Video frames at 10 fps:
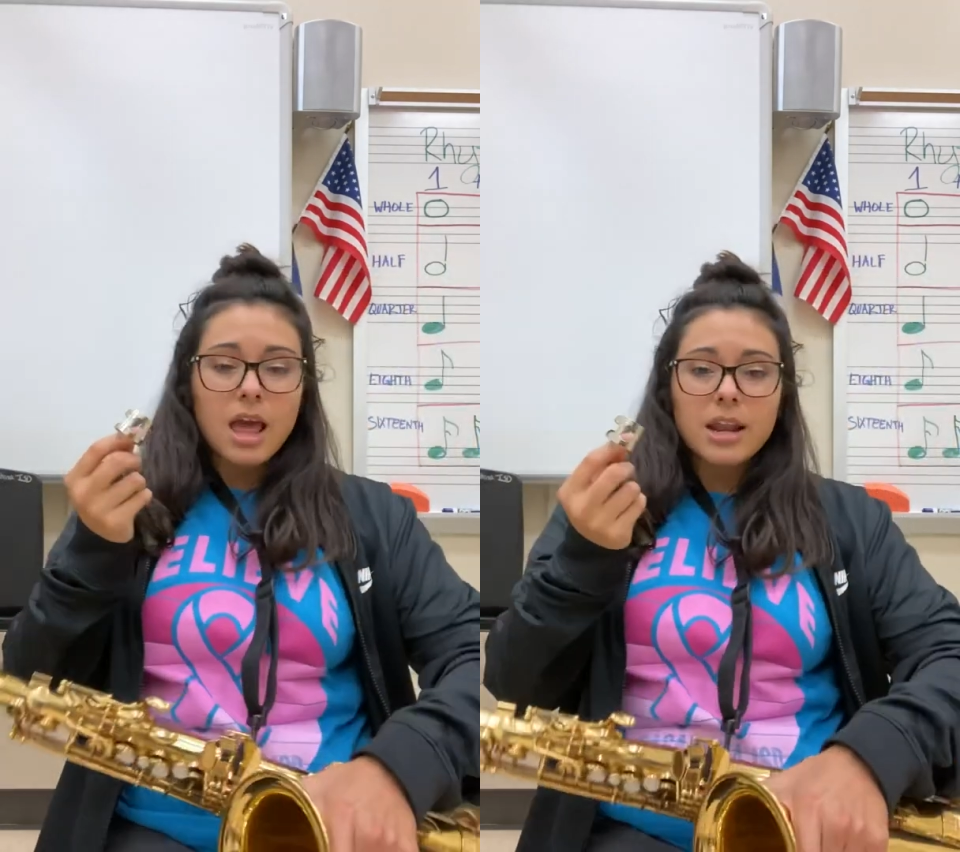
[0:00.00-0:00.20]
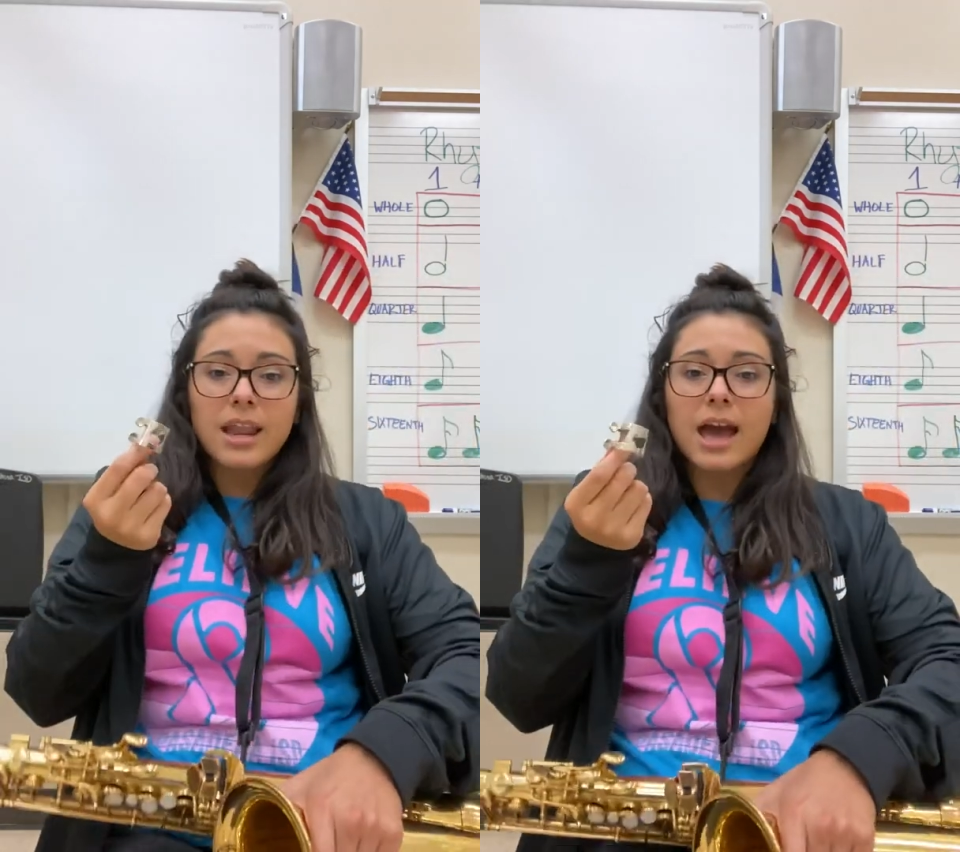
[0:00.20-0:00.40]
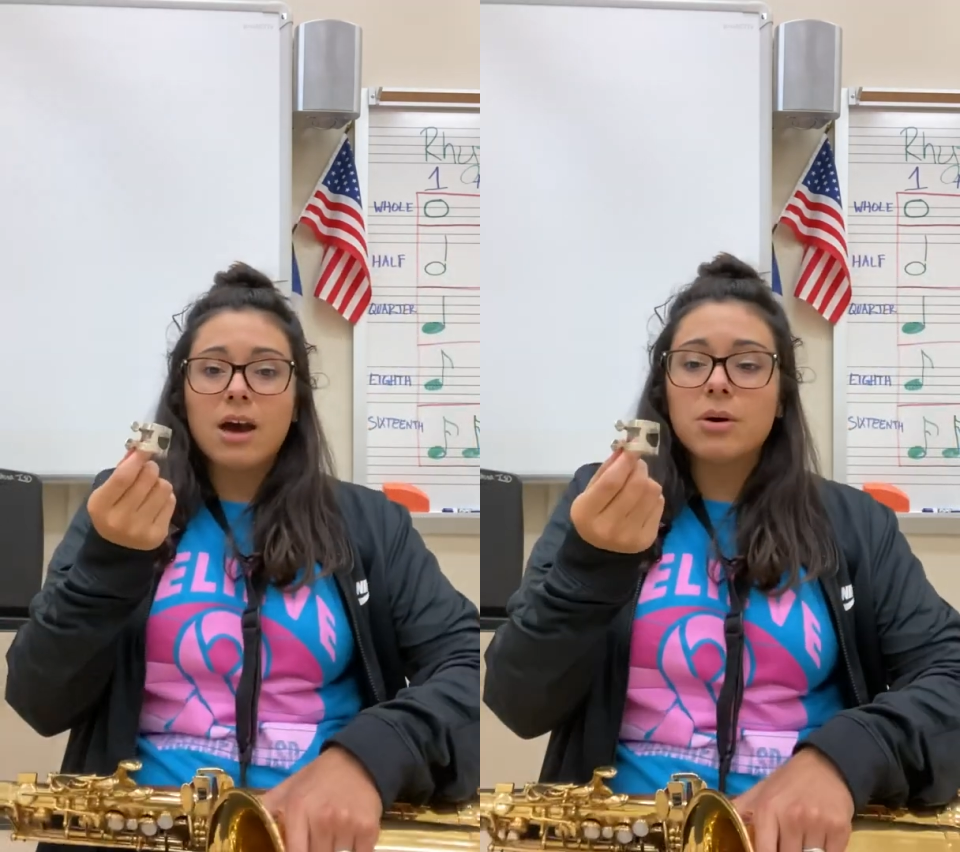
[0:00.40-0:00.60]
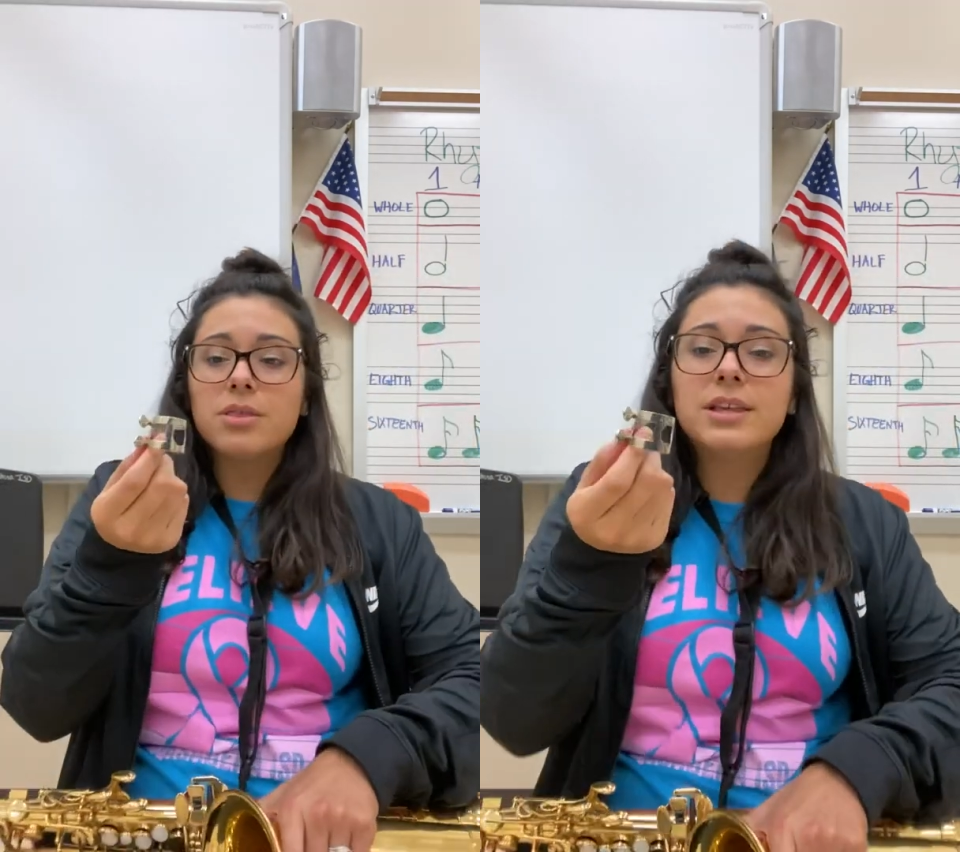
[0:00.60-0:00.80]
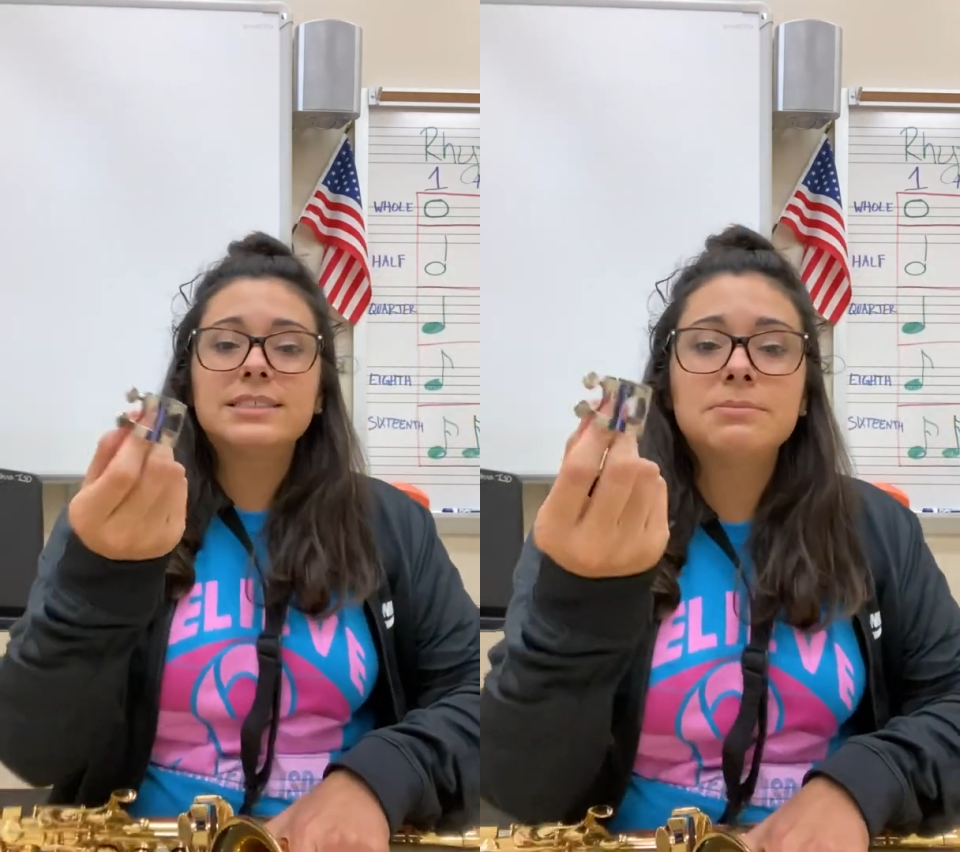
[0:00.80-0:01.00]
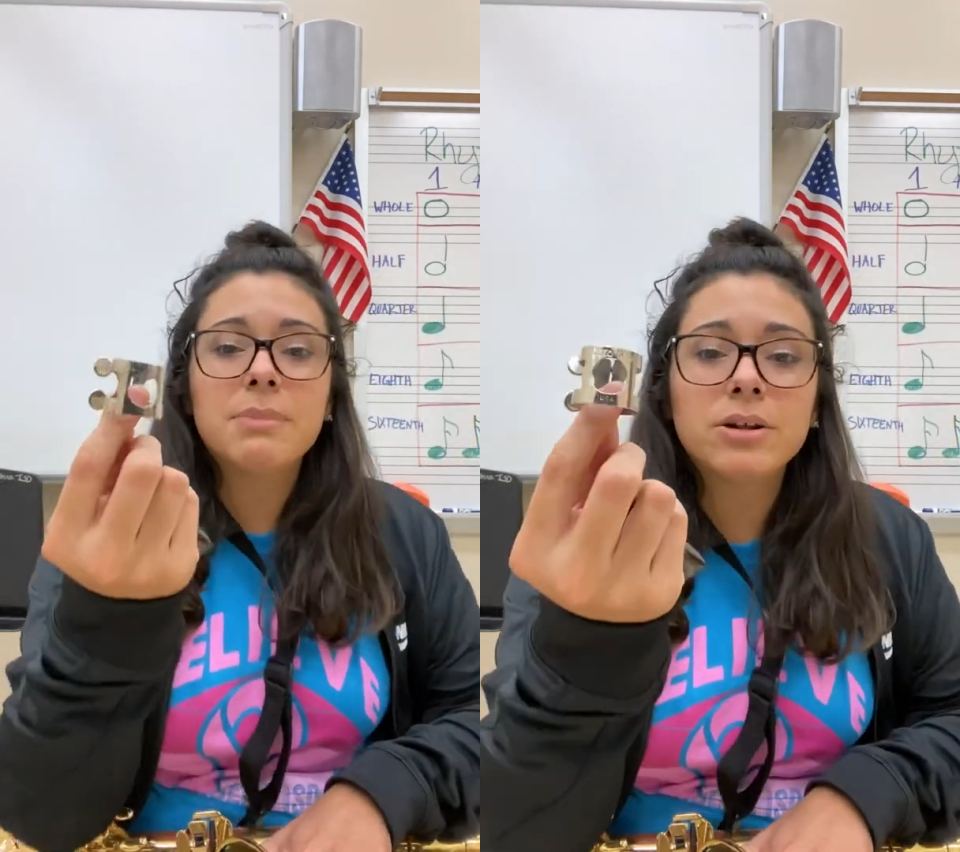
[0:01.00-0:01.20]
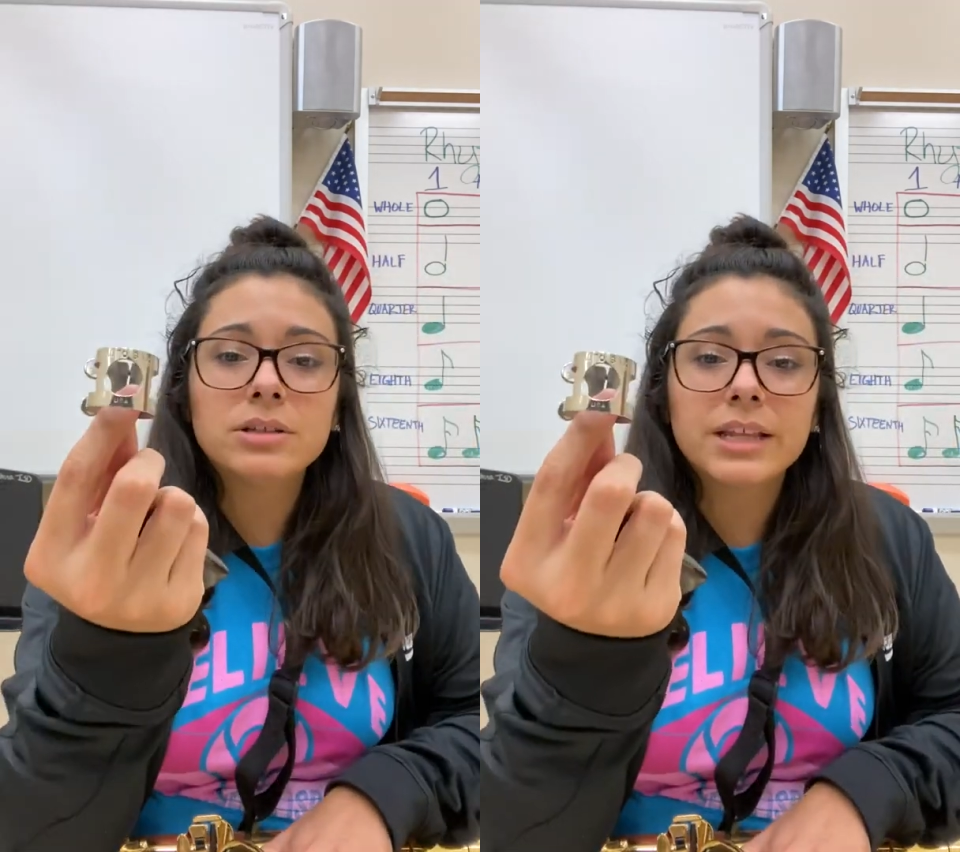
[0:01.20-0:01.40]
Now, this metal